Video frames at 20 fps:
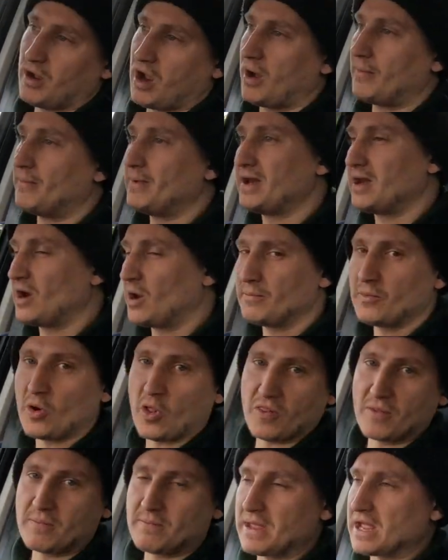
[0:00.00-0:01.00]
I mean, I'm
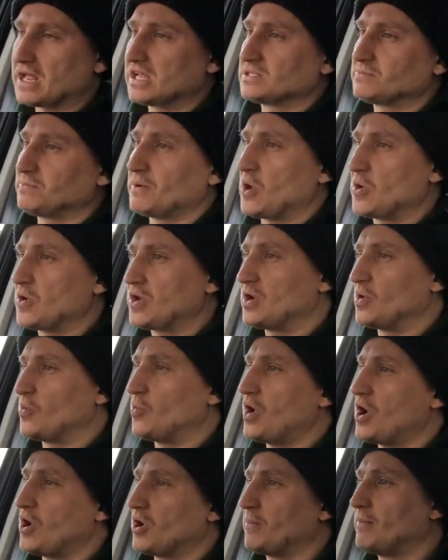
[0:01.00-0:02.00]
not the biggest bloke in the
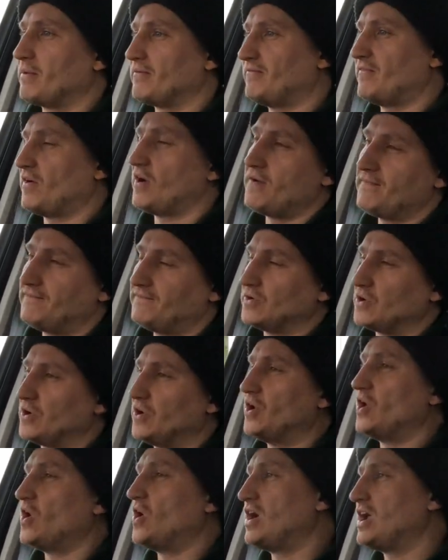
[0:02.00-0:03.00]
world, I'm at five
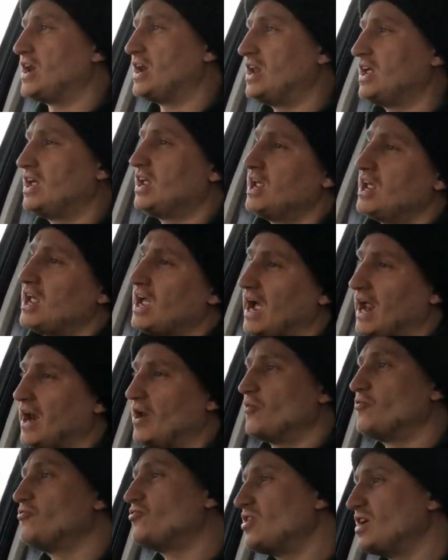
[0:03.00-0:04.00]
foot nine and
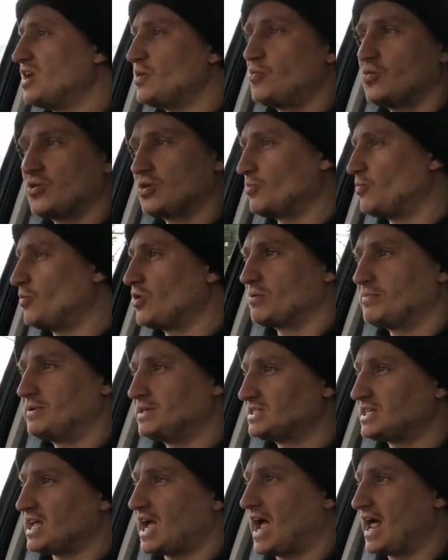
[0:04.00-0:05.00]
I really wouldn't want to be
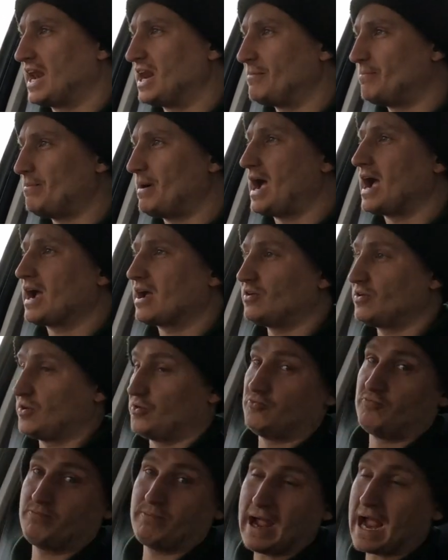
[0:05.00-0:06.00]
sat in the back,
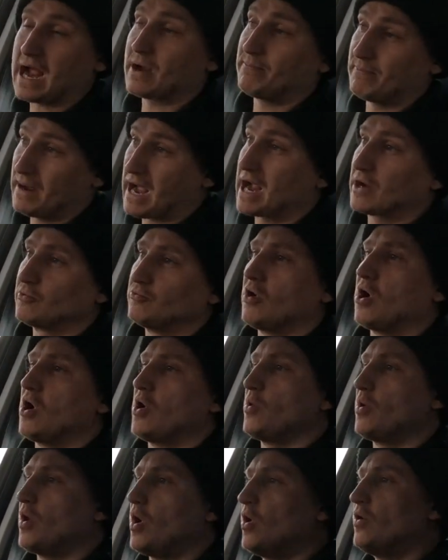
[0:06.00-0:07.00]
the back, back
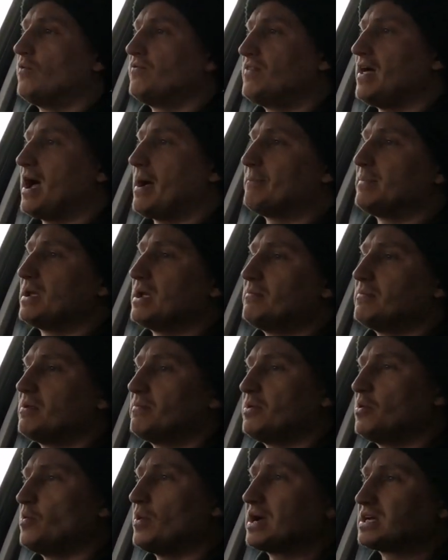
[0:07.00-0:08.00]
row of that
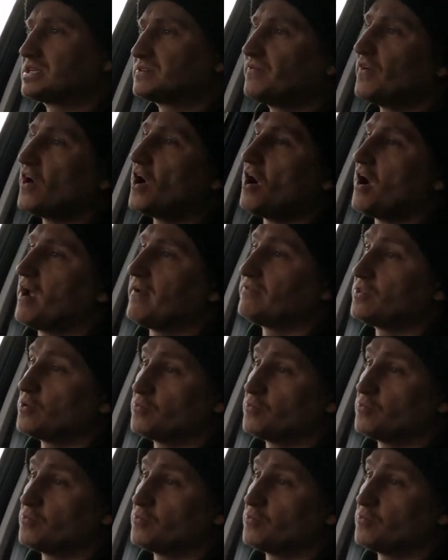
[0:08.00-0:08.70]
BMW X5.